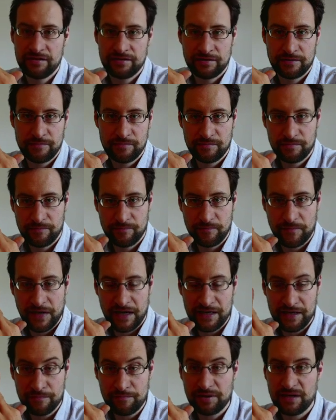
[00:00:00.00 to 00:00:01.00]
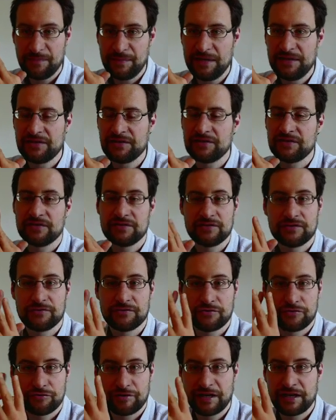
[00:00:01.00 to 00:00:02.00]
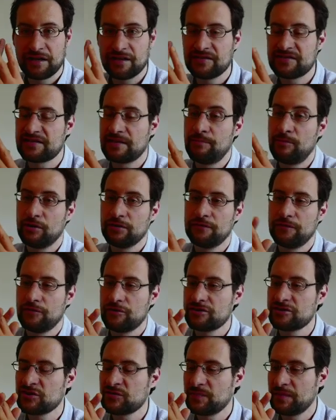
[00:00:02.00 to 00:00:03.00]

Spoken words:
I implemented tracking some odd versions,